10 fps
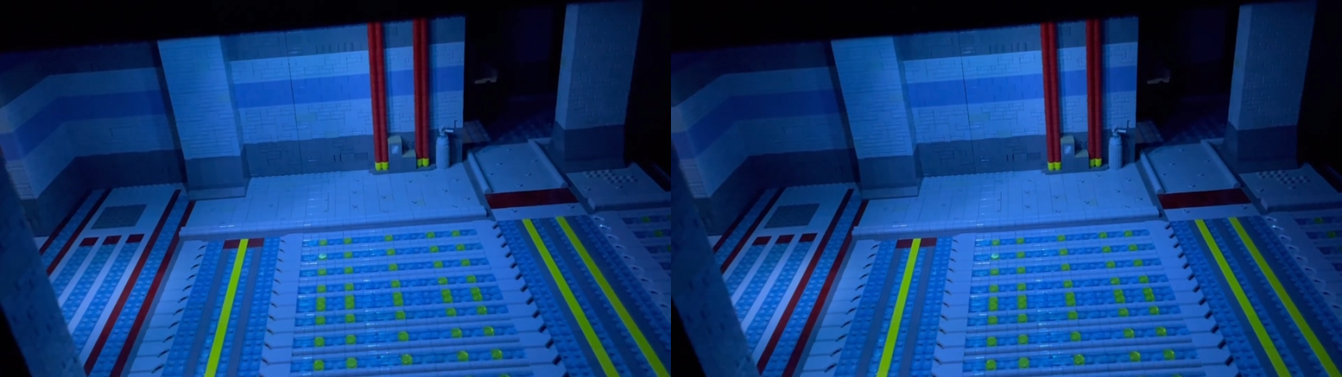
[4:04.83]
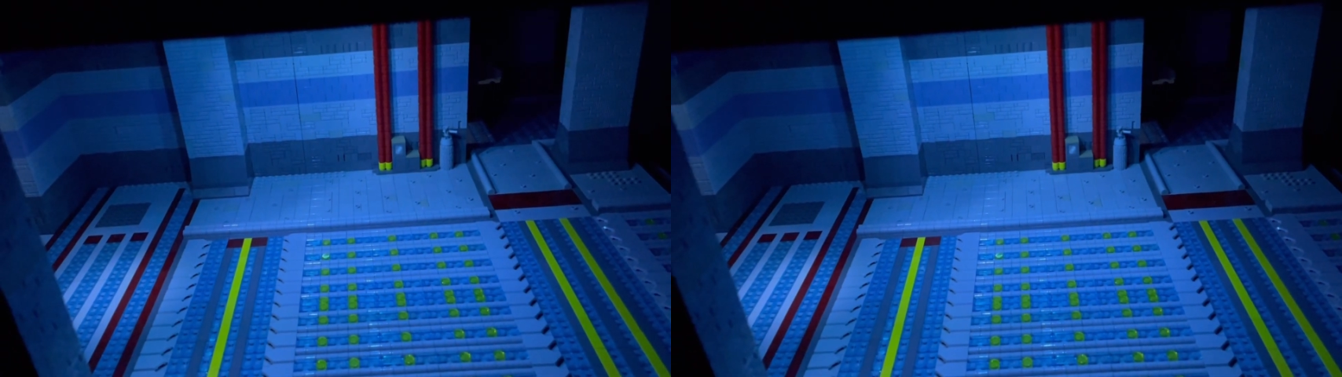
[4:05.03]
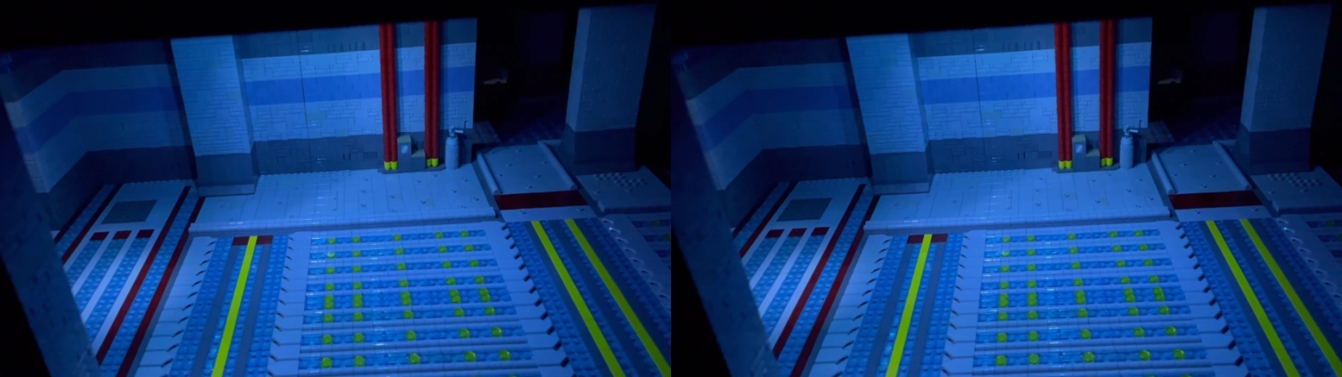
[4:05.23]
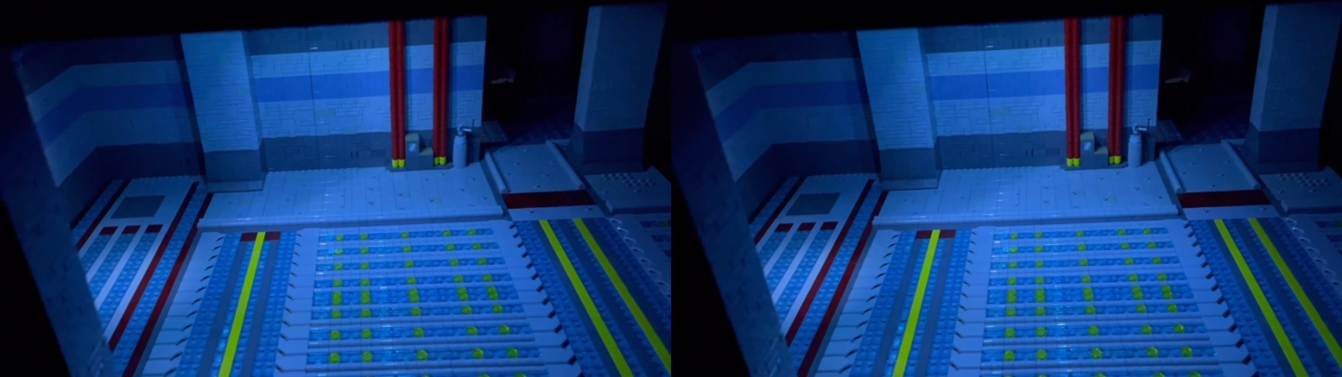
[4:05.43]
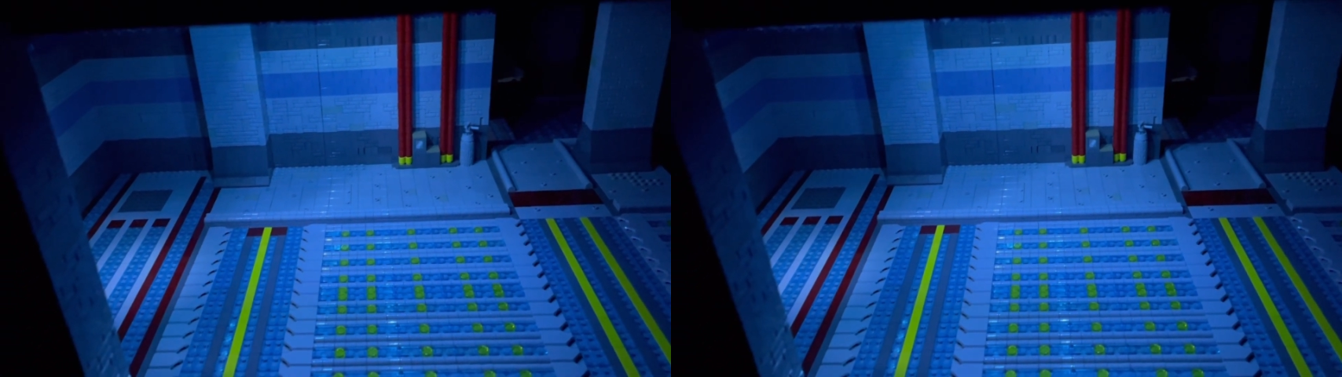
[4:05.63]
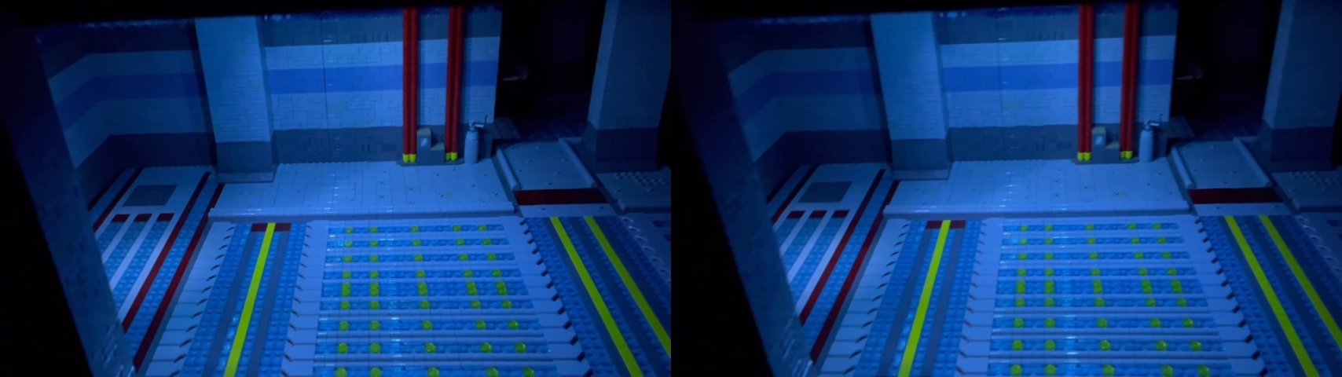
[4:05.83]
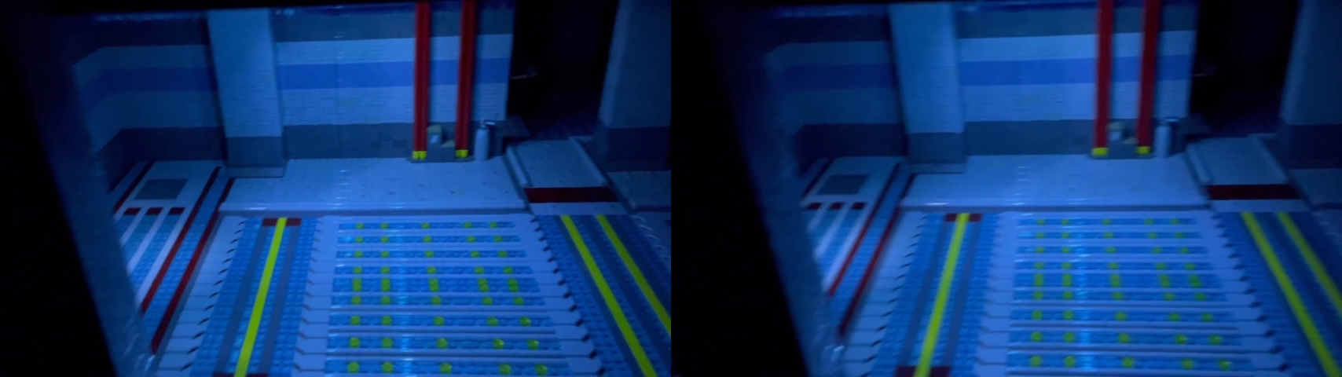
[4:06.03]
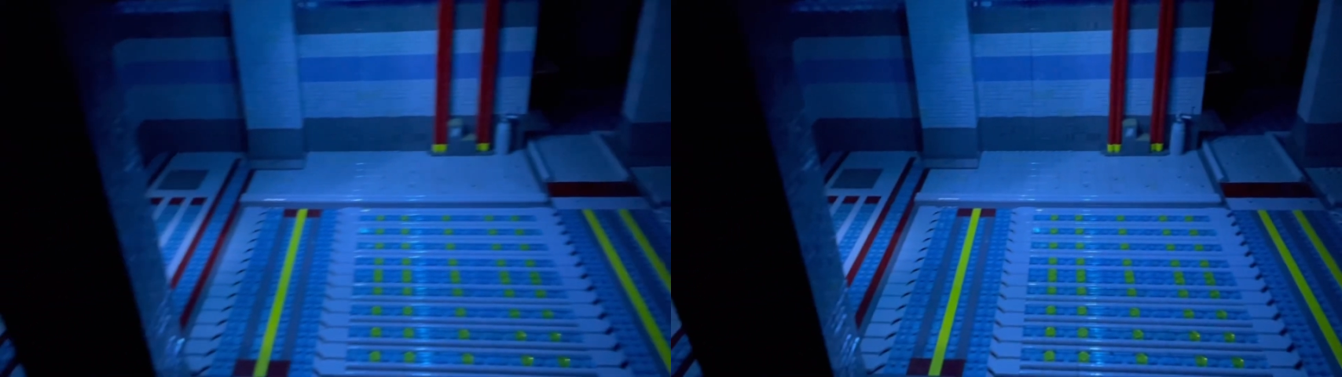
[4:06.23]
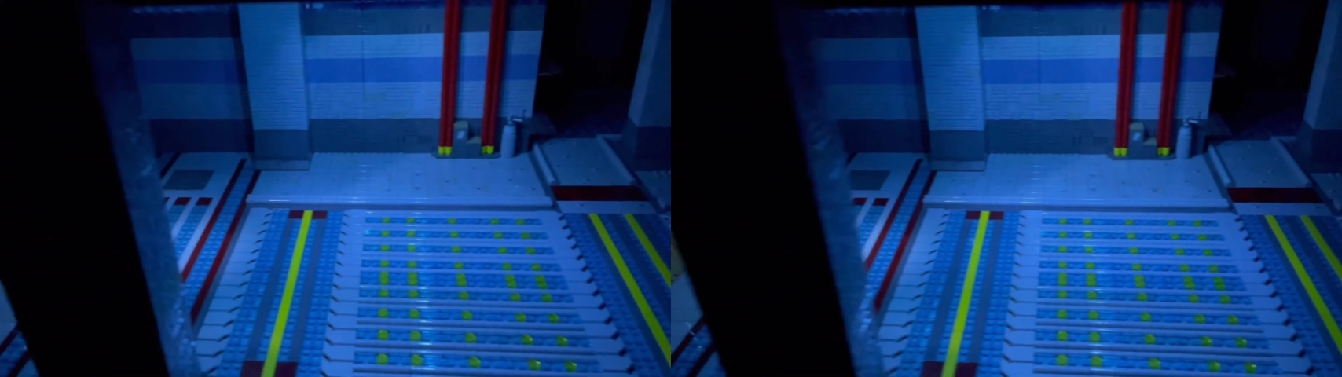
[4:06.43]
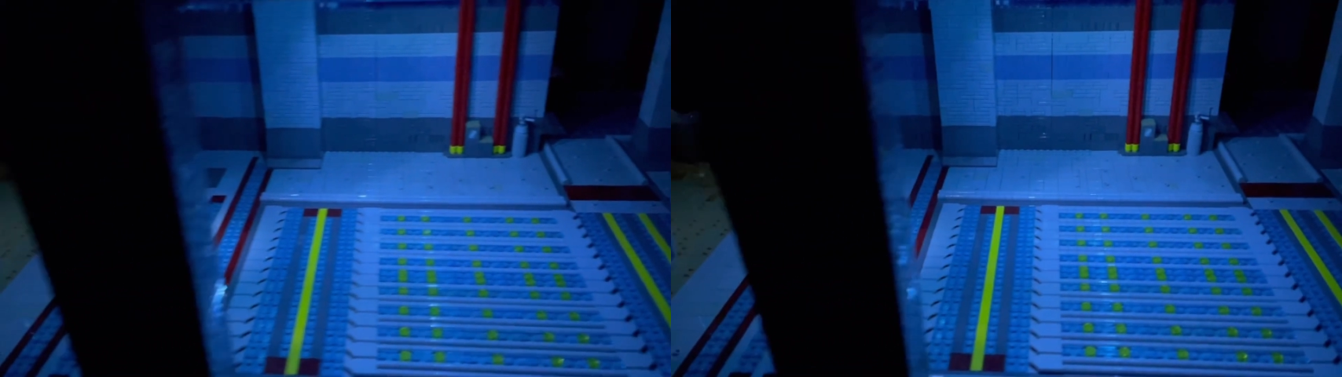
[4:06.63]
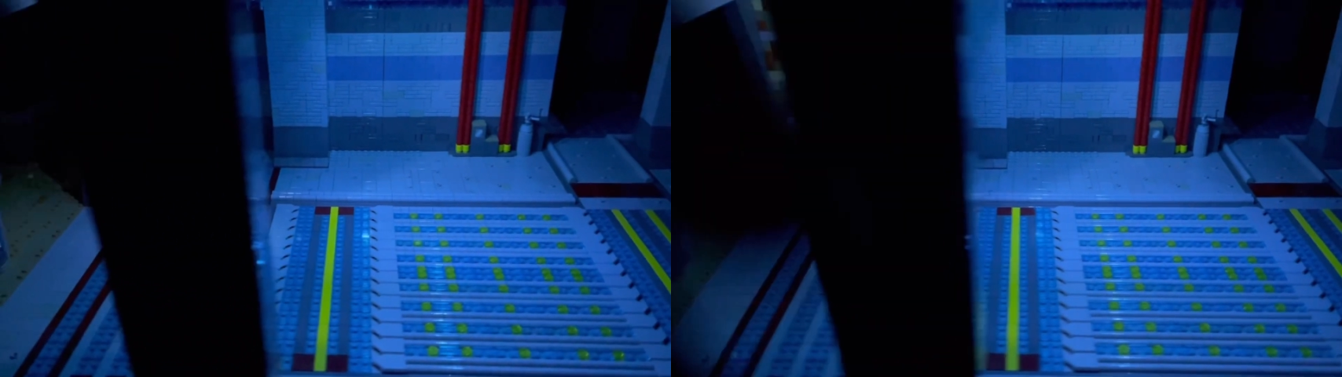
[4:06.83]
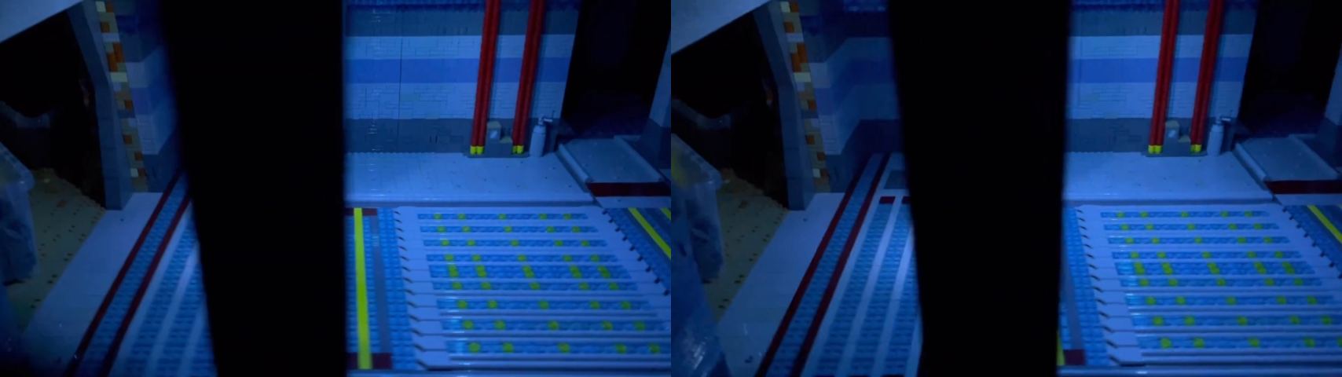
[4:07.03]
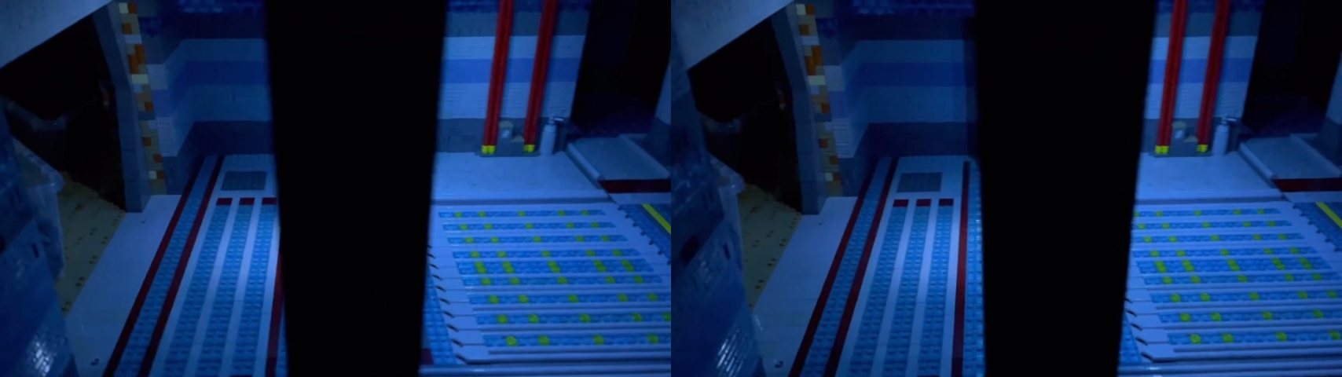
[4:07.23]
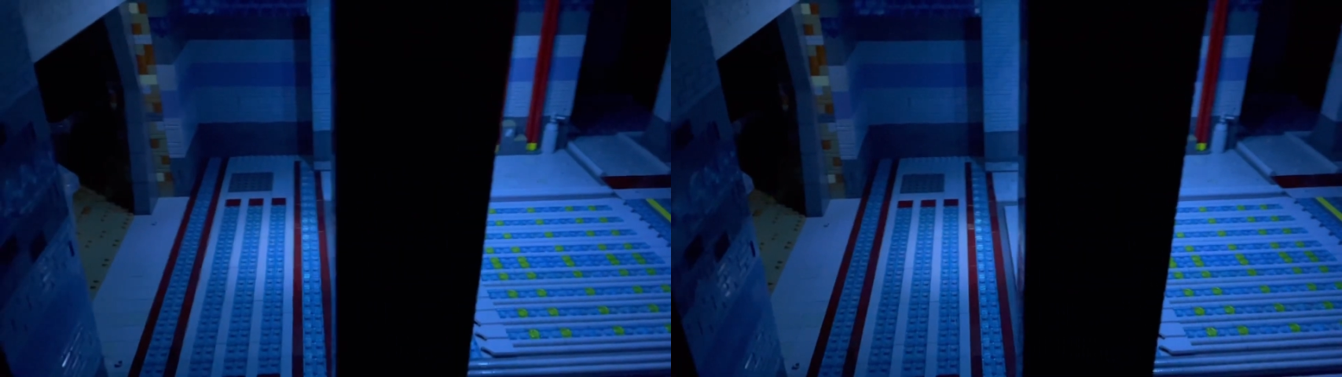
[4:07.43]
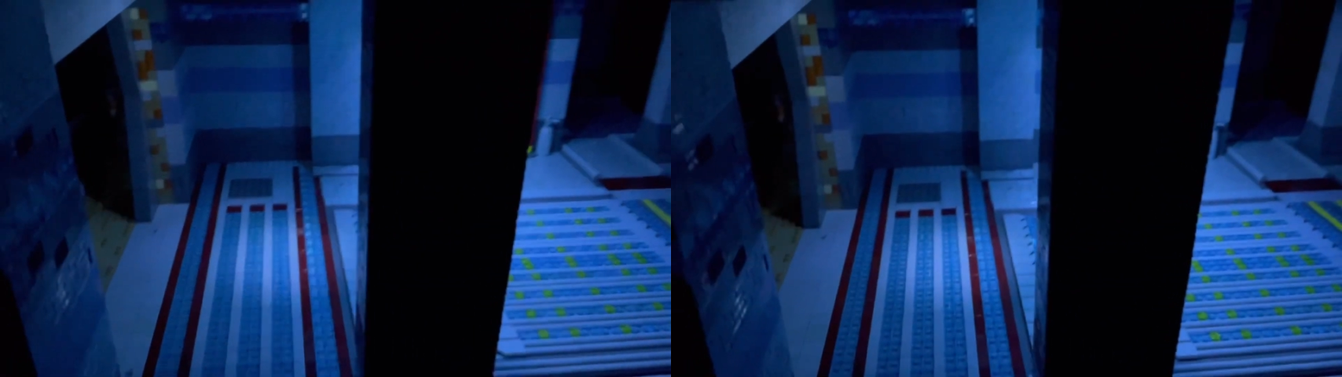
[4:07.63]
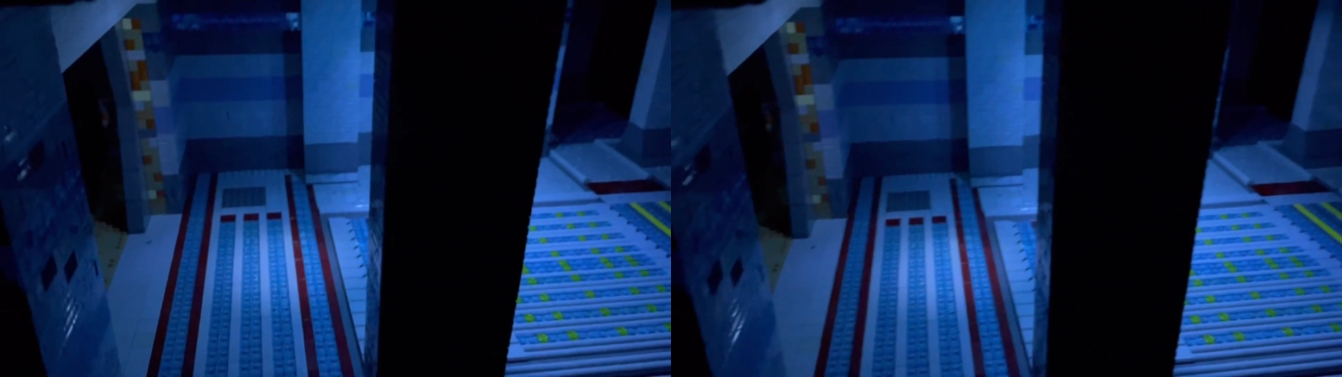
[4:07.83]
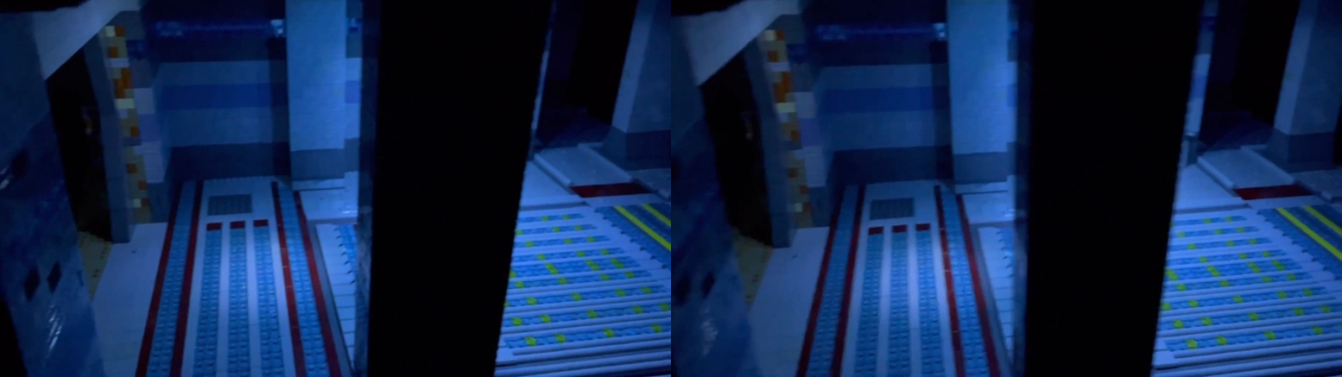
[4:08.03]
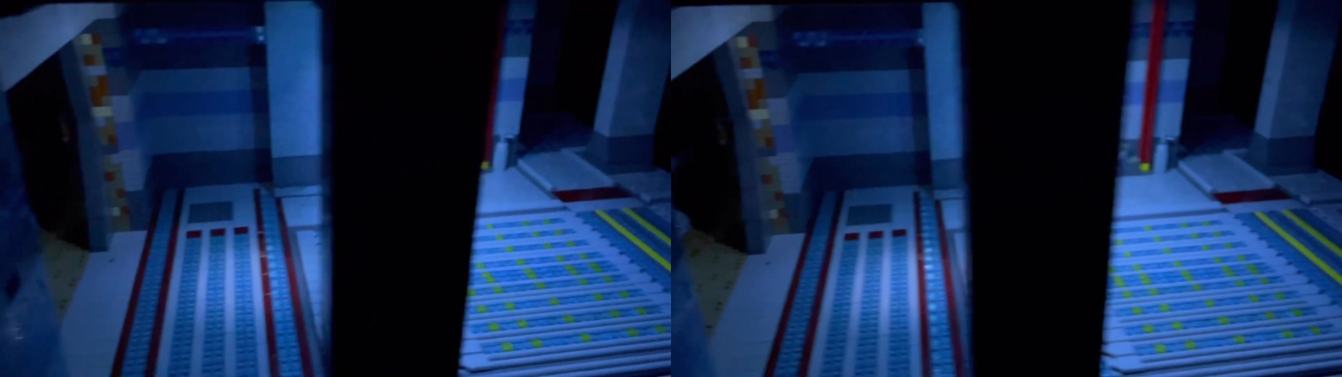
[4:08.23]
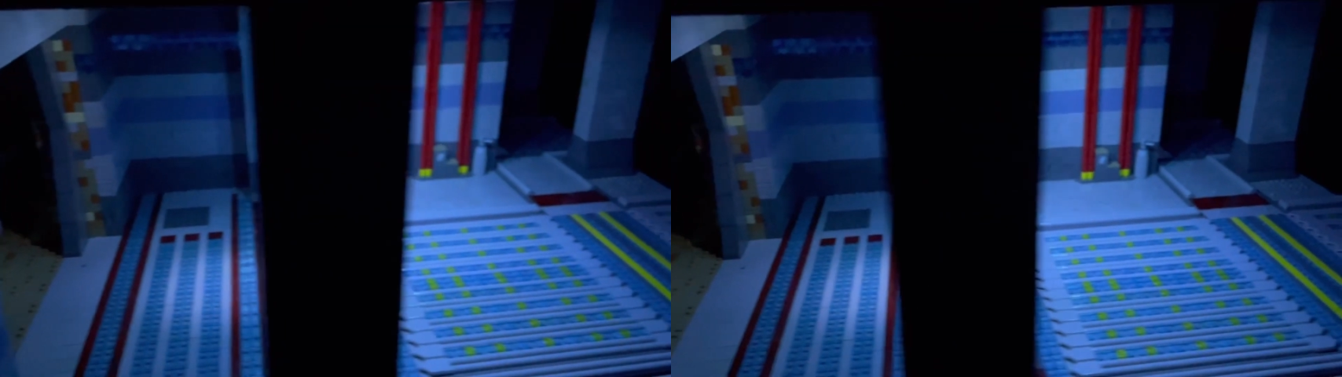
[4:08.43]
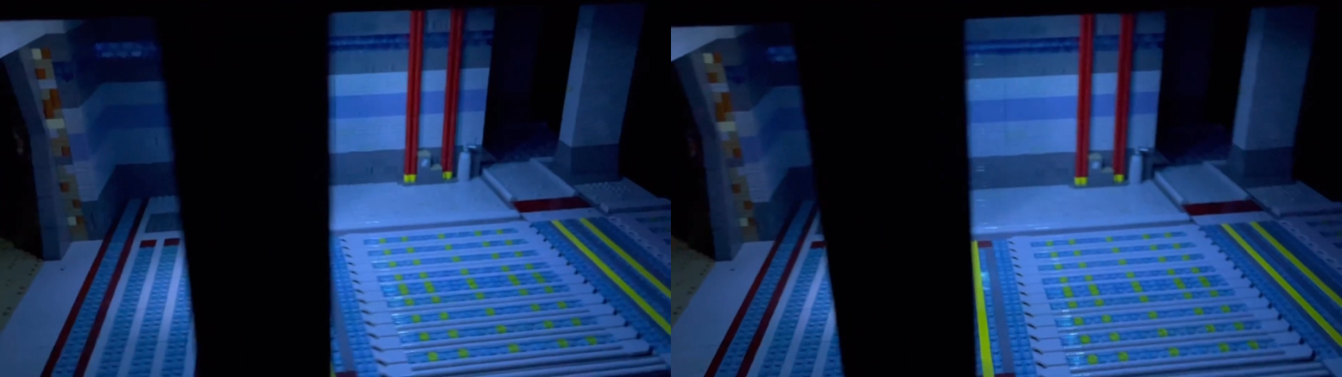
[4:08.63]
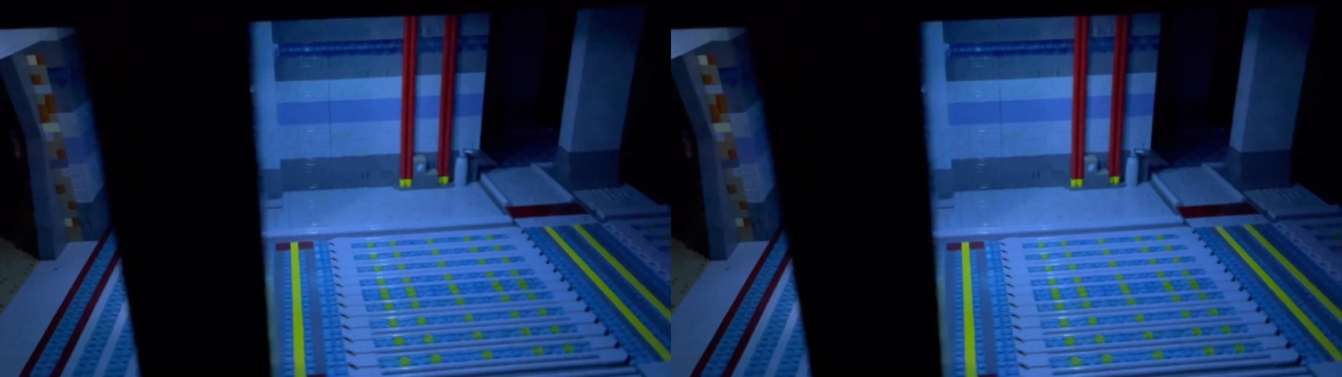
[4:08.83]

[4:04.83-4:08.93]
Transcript: Nobody's mouth can be seen.